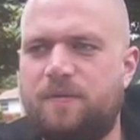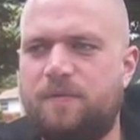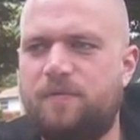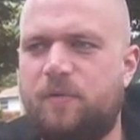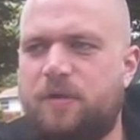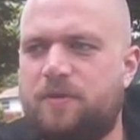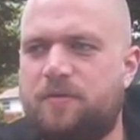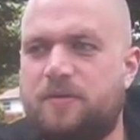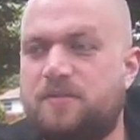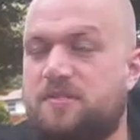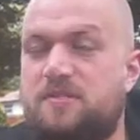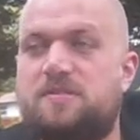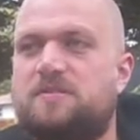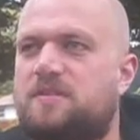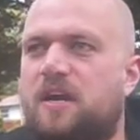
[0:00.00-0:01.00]
whether it's
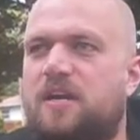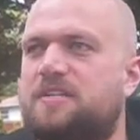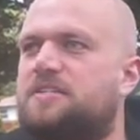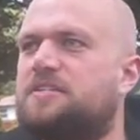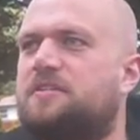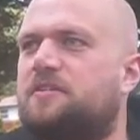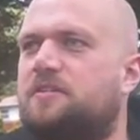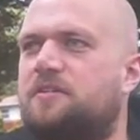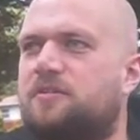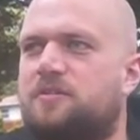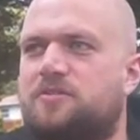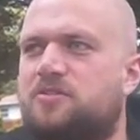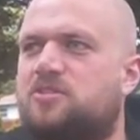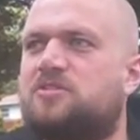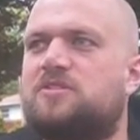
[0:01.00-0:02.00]
an ideal or
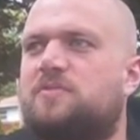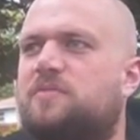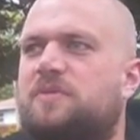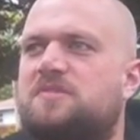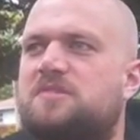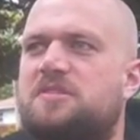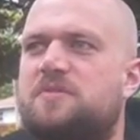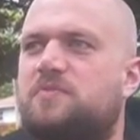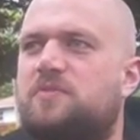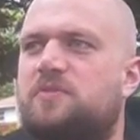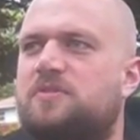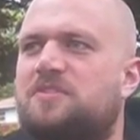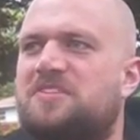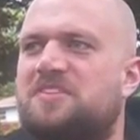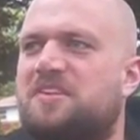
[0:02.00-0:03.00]
just something as
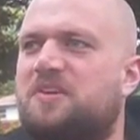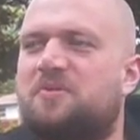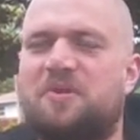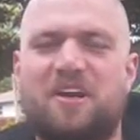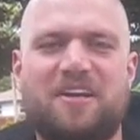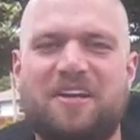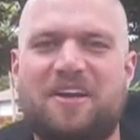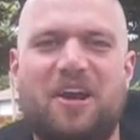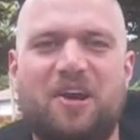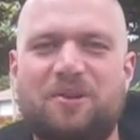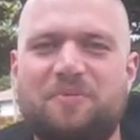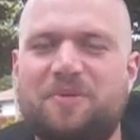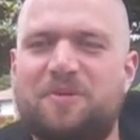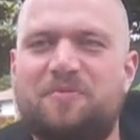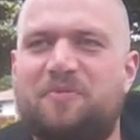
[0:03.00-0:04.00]
simple as like what kind of
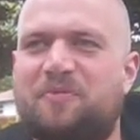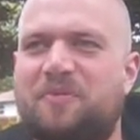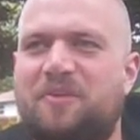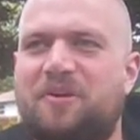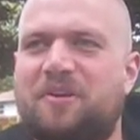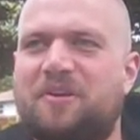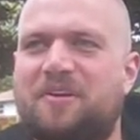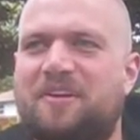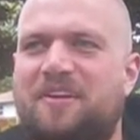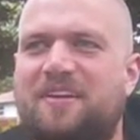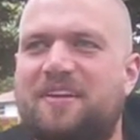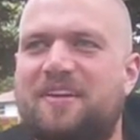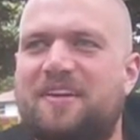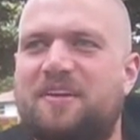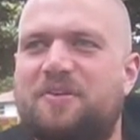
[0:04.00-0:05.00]
condiment you prefer
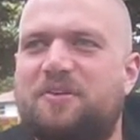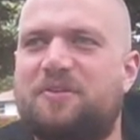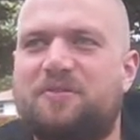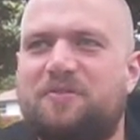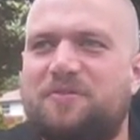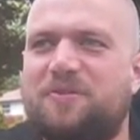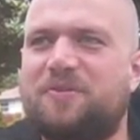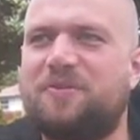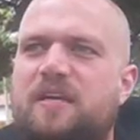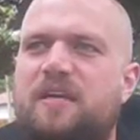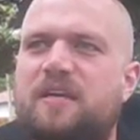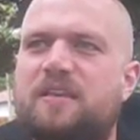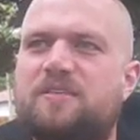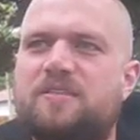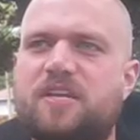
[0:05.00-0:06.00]
on your food.
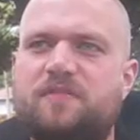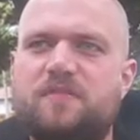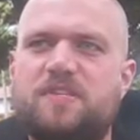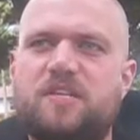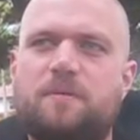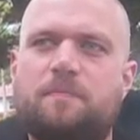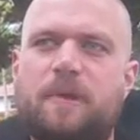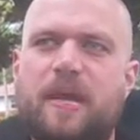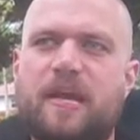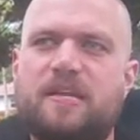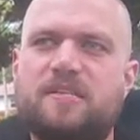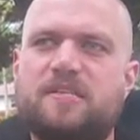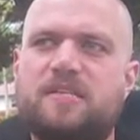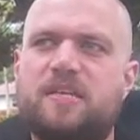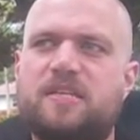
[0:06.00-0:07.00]
There's definitely some
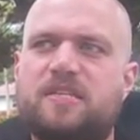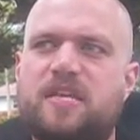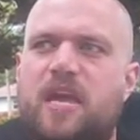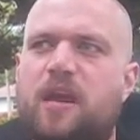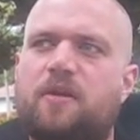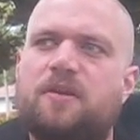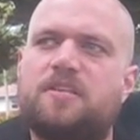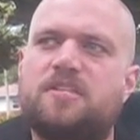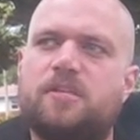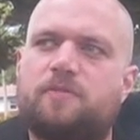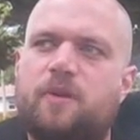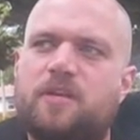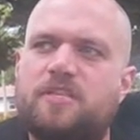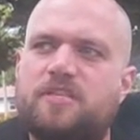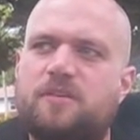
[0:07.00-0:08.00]
bands that carry
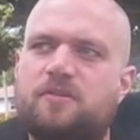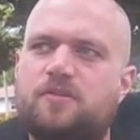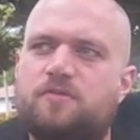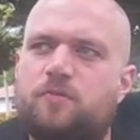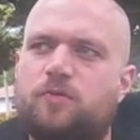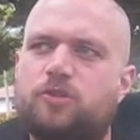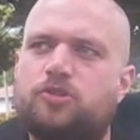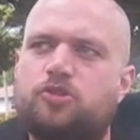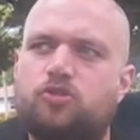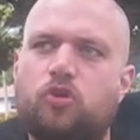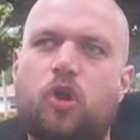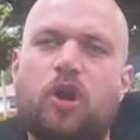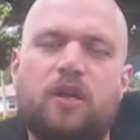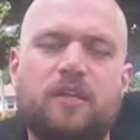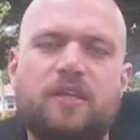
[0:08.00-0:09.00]
some ideals more
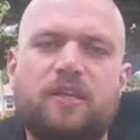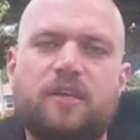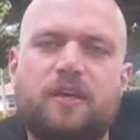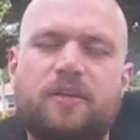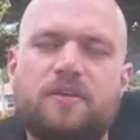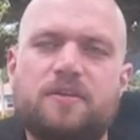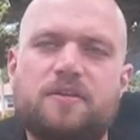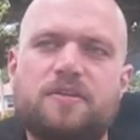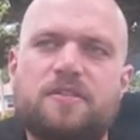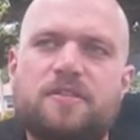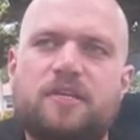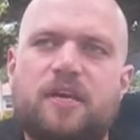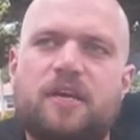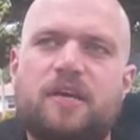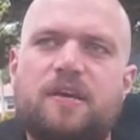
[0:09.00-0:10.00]
strongly than
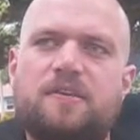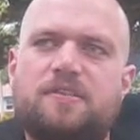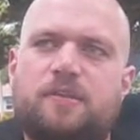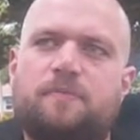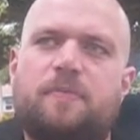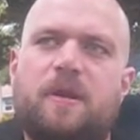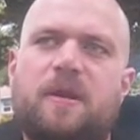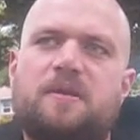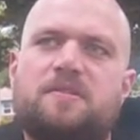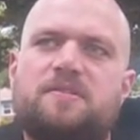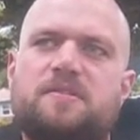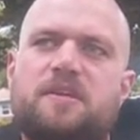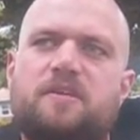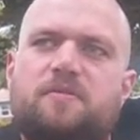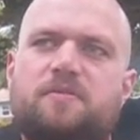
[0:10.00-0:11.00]
others, some
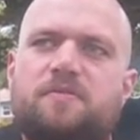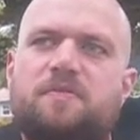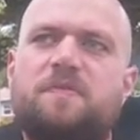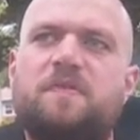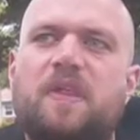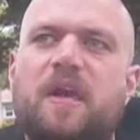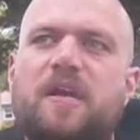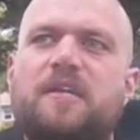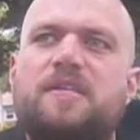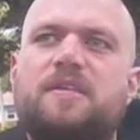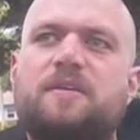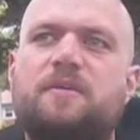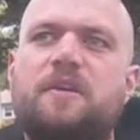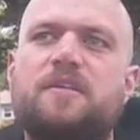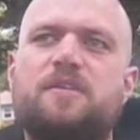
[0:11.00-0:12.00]
bands that reflect
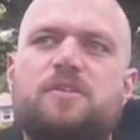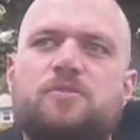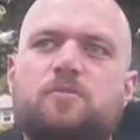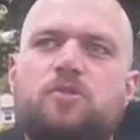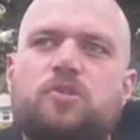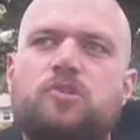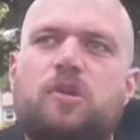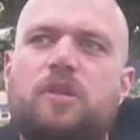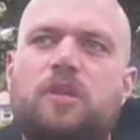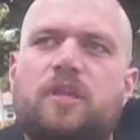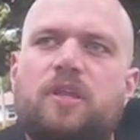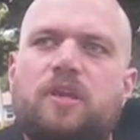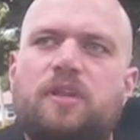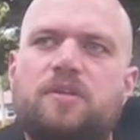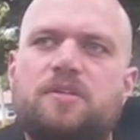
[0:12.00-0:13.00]
their ideals more strongly
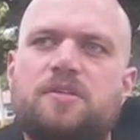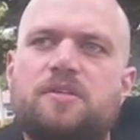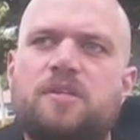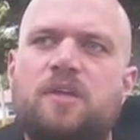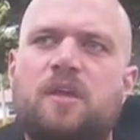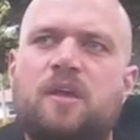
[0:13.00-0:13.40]
than others.